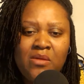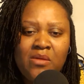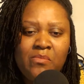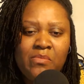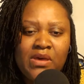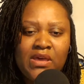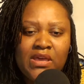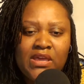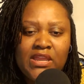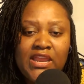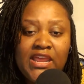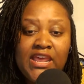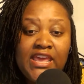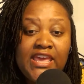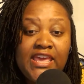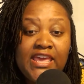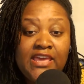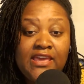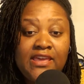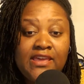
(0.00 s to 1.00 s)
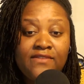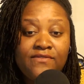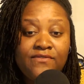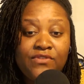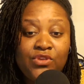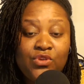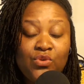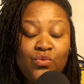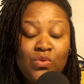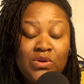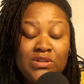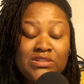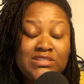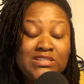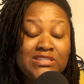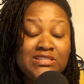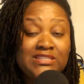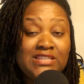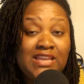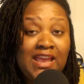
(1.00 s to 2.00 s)
But if you want to
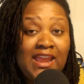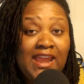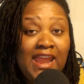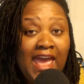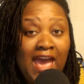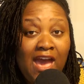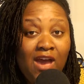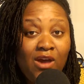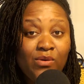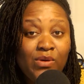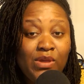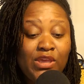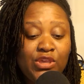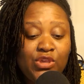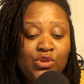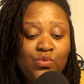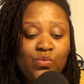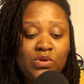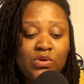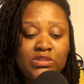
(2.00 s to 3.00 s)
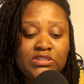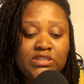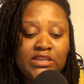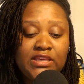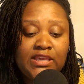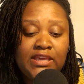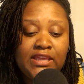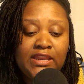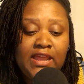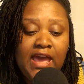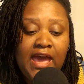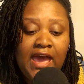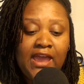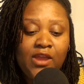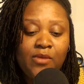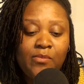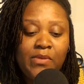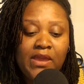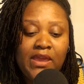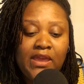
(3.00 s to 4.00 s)
stand out and you want to get
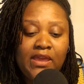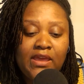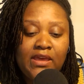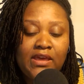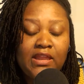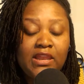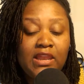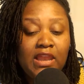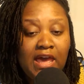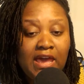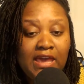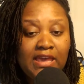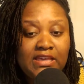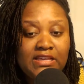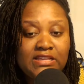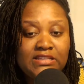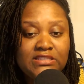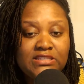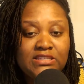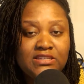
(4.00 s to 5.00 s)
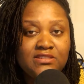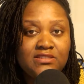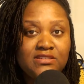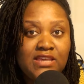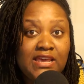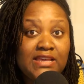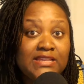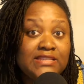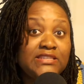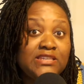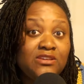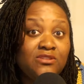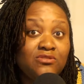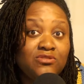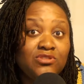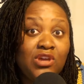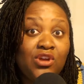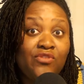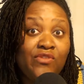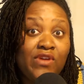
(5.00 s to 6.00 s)
higher paying clients, tech skills
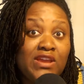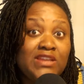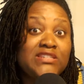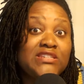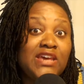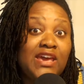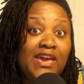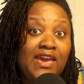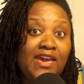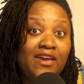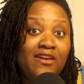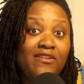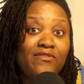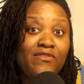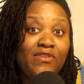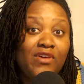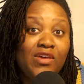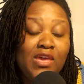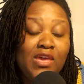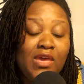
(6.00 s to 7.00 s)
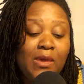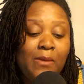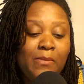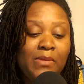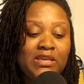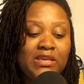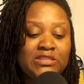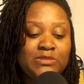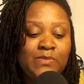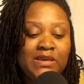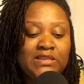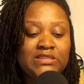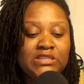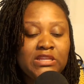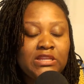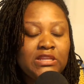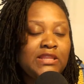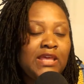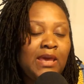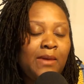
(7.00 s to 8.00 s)
are great to have, because
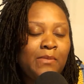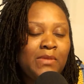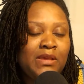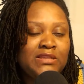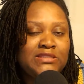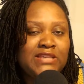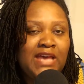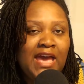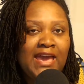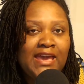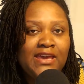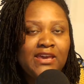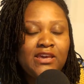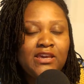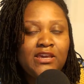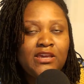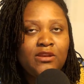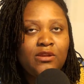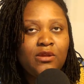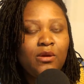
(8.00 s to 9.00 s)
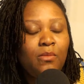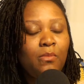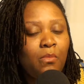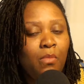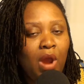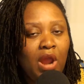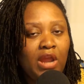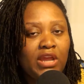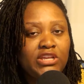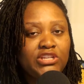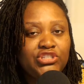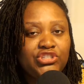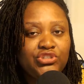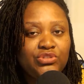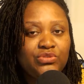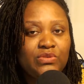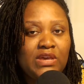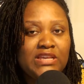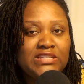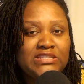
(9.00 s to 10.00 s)
basically that means I could market
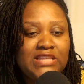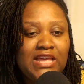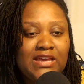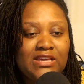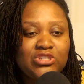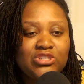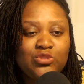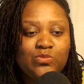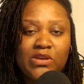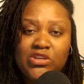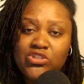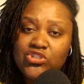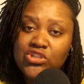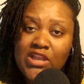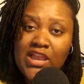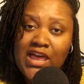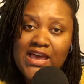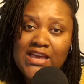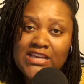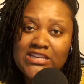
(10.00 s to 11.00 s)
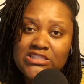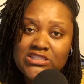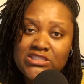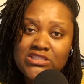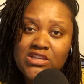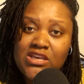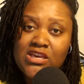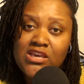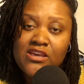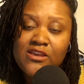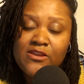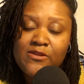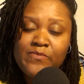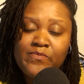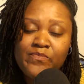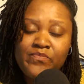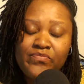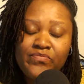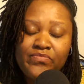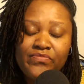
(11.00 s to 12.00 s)
you as like a specialized
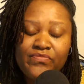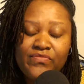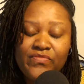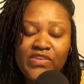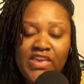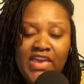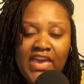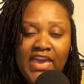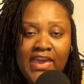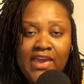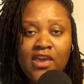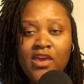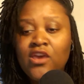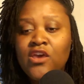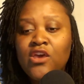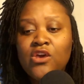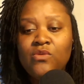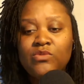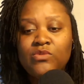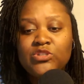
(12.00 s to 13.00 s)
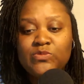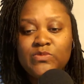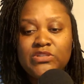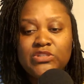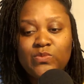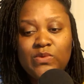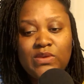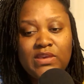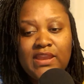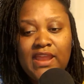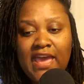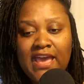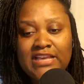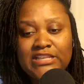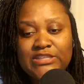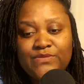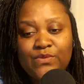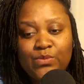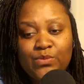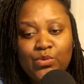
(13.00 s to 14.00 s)
VA, which means we can
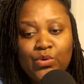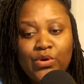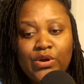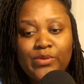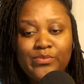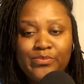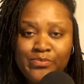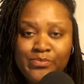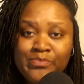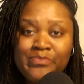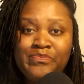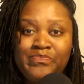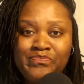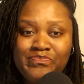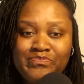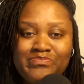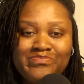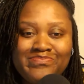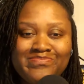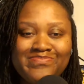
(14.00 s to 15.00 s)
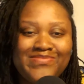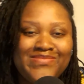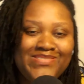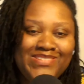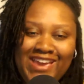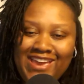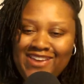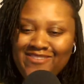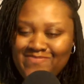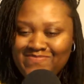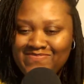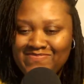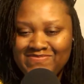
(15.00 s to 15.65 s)
ask for more. Okay.